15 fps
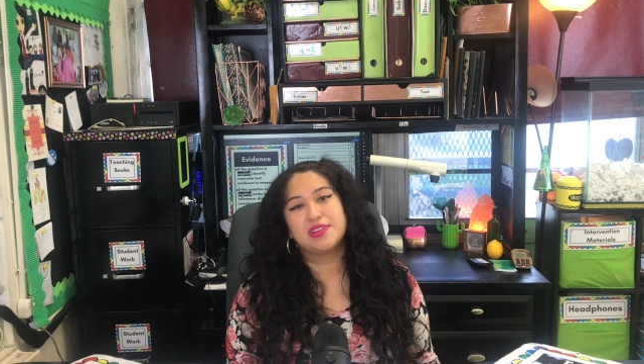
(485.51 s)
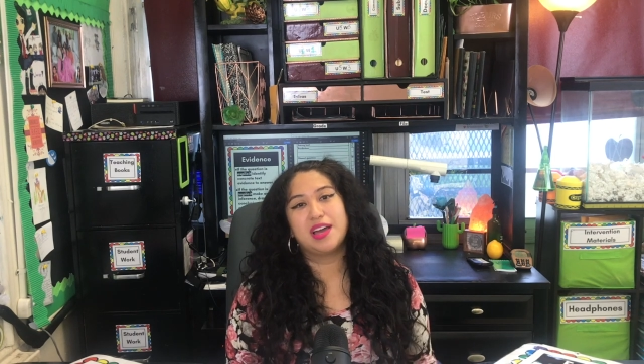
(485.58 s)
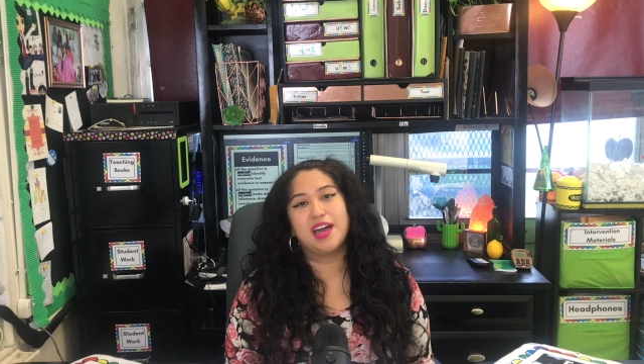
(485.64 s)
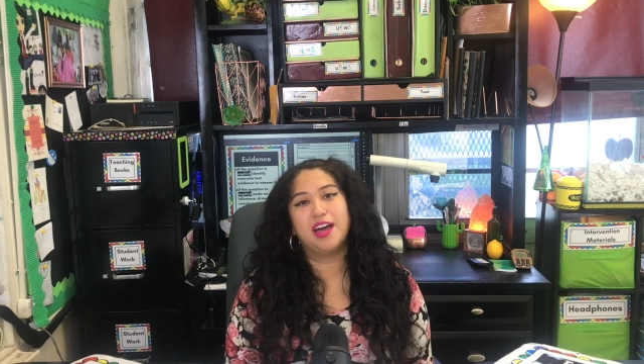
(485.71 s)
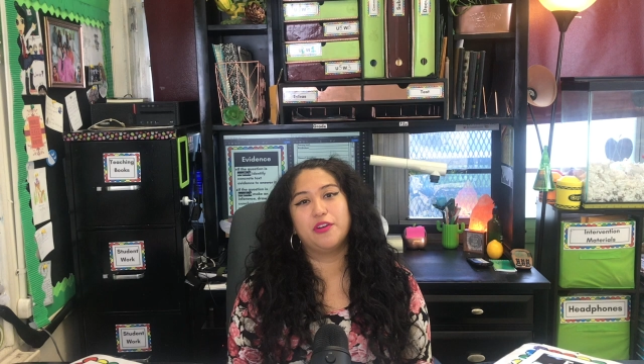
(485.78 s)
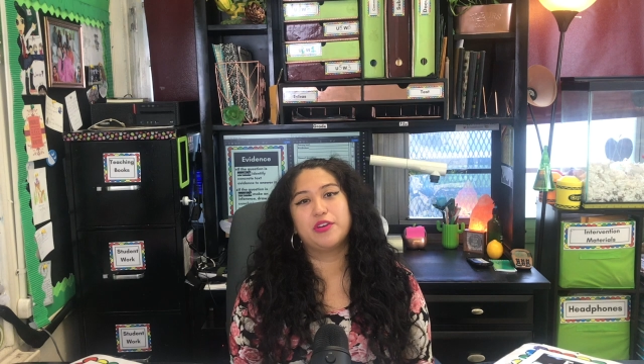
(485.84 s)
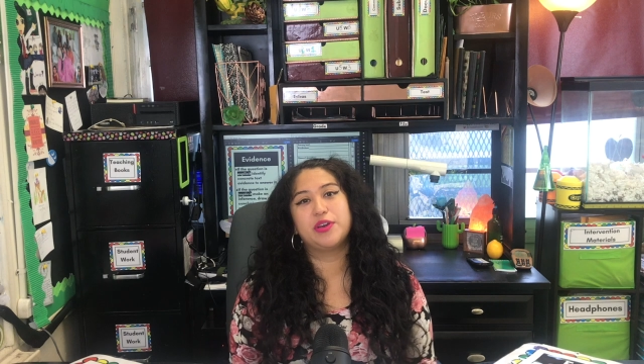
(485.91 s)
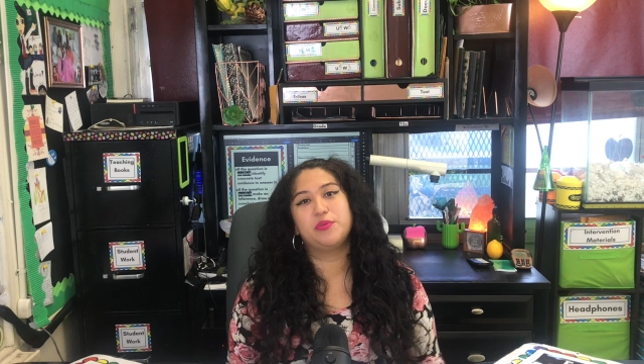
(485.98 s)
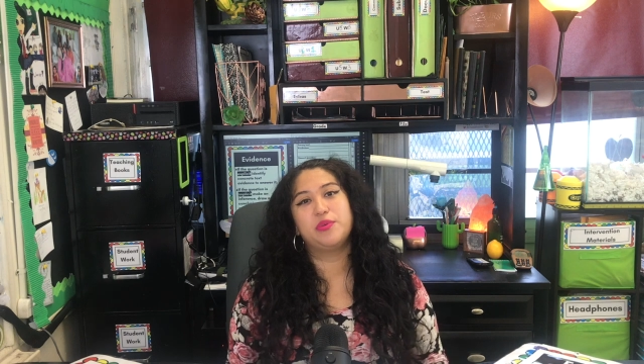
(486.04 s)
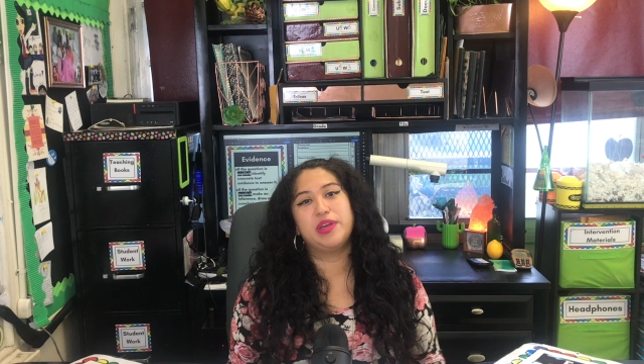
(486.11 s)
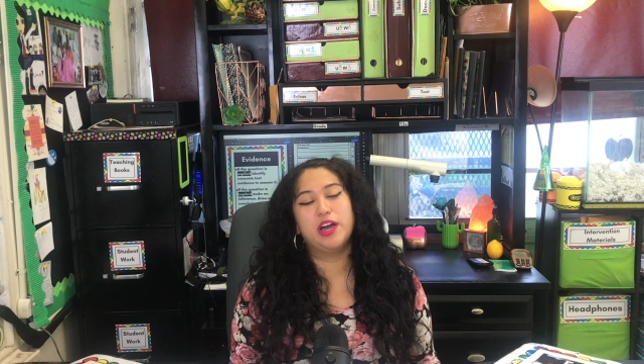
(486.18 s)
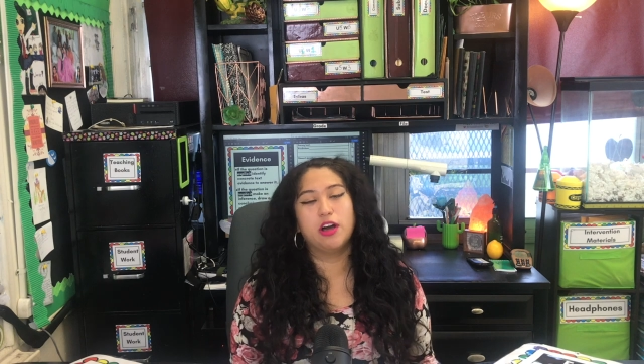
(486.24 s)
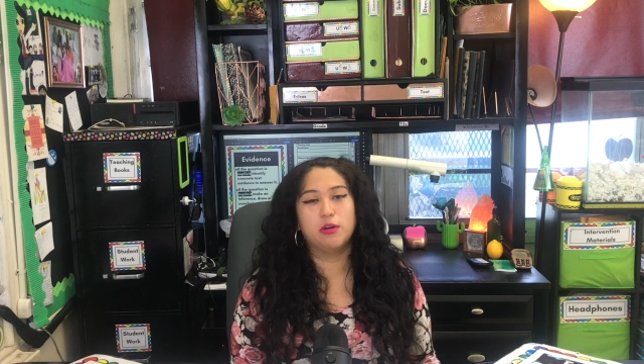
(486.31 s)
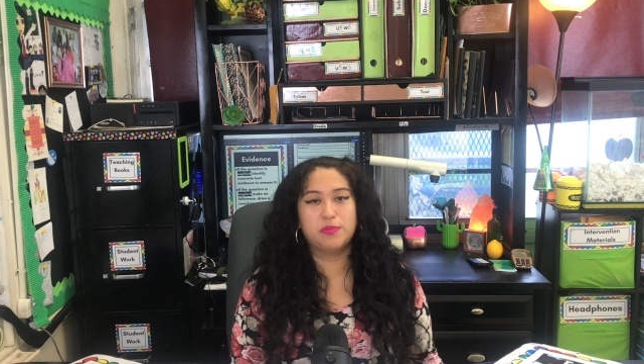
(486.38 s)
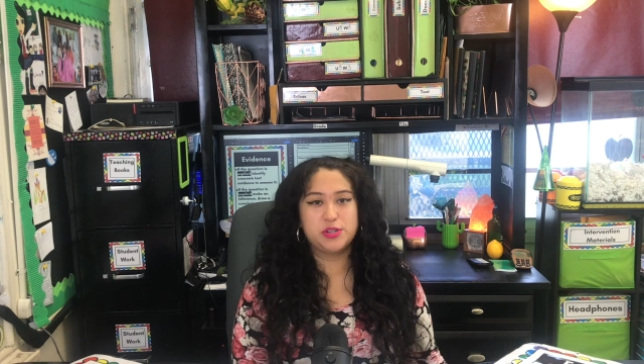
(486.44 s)
How can we
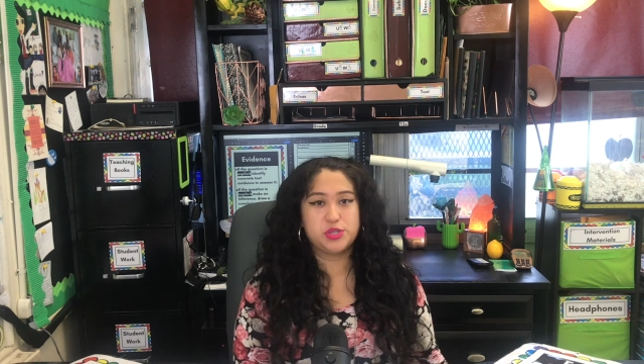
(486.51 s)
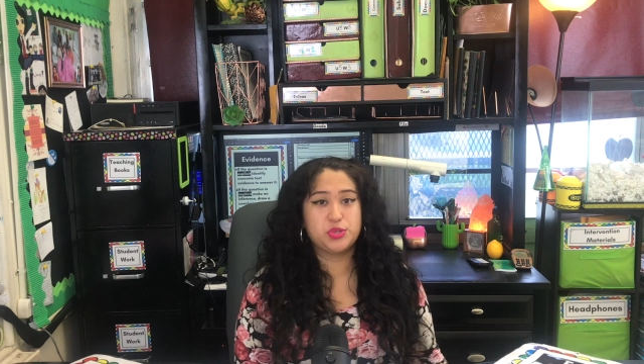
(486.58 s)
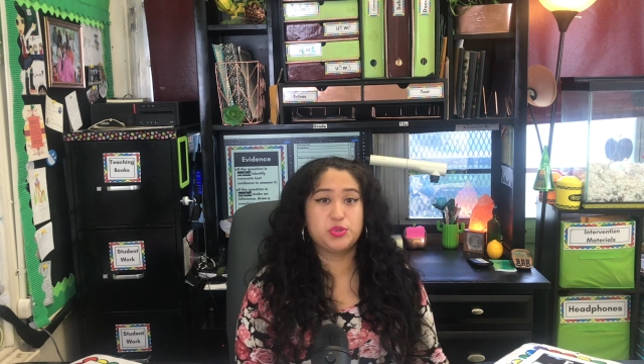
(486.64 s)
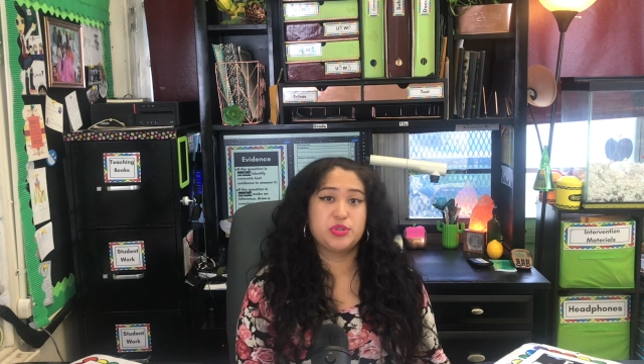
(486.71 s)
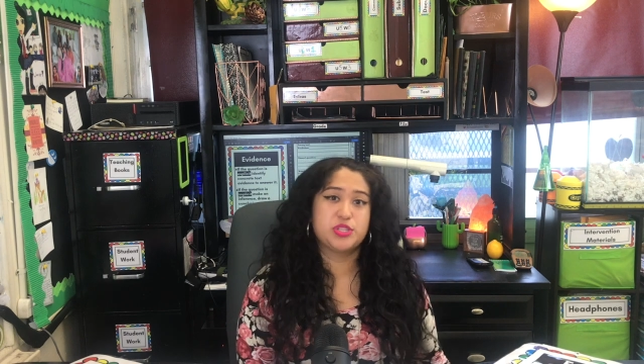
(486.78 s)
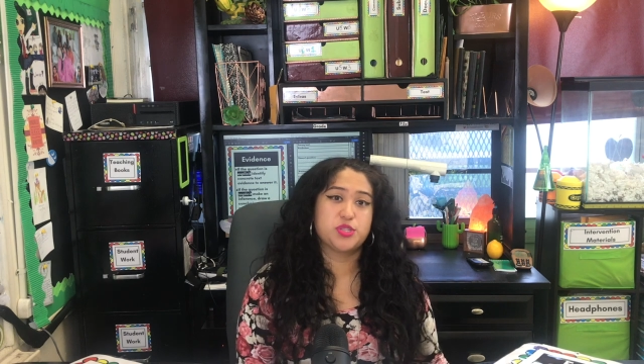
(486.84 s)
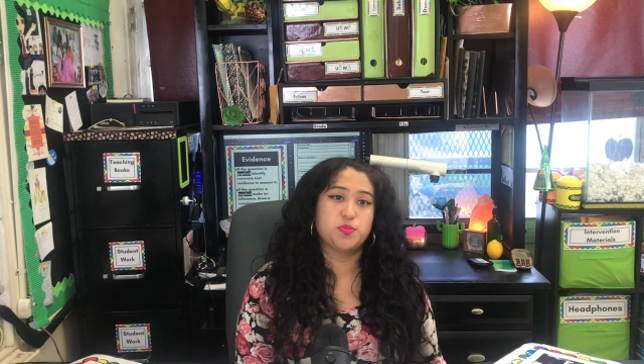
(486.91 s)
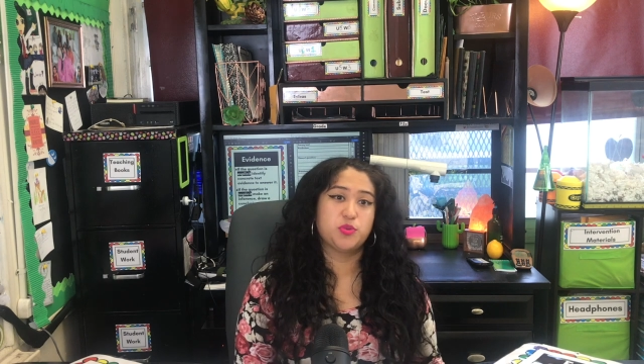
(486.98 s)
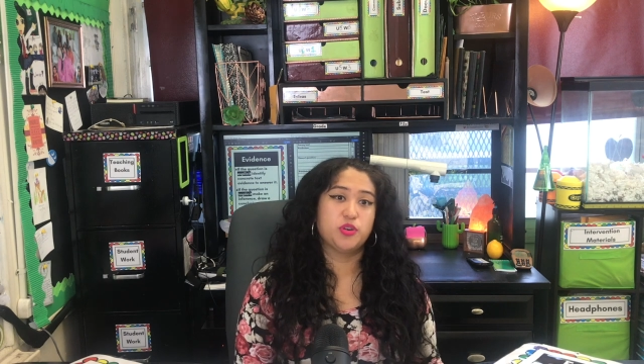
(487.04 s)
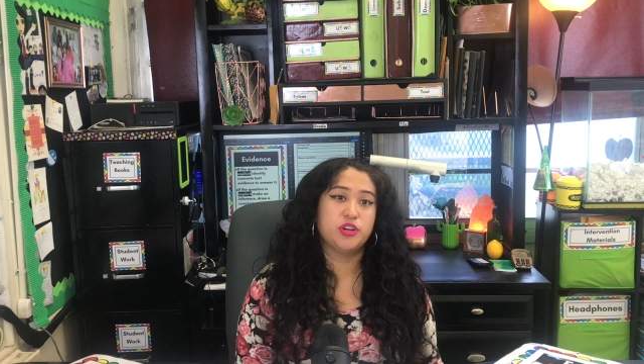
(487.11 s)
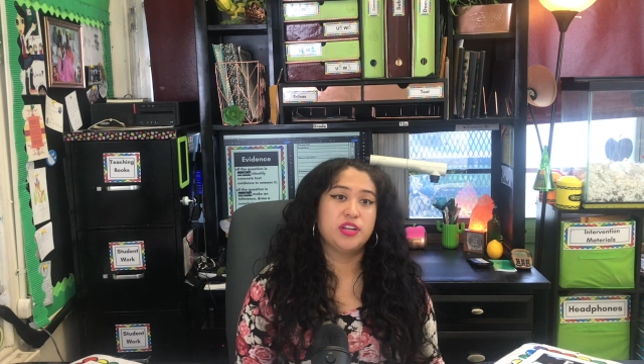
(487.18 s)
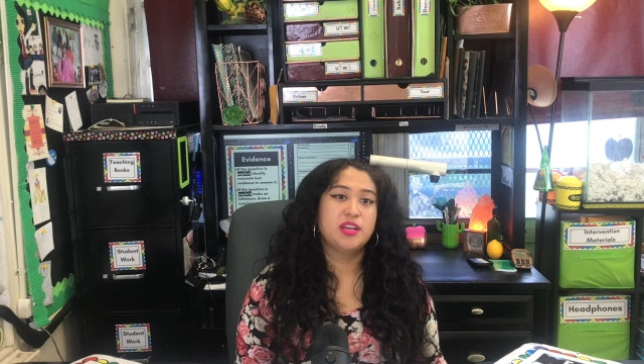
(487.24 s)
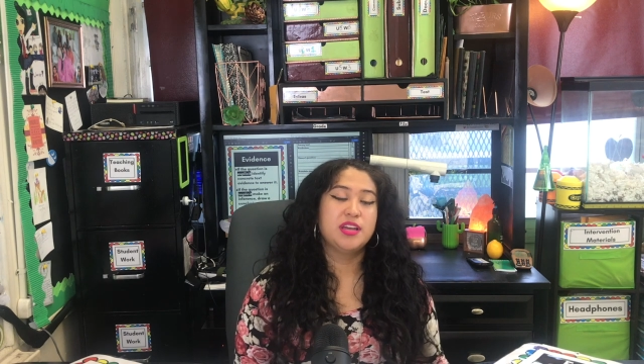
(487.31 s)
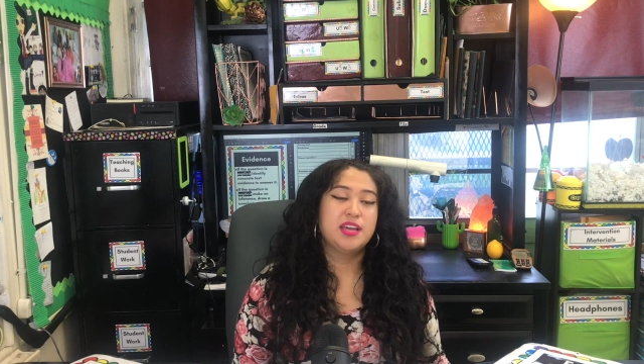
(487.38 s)
help our students more?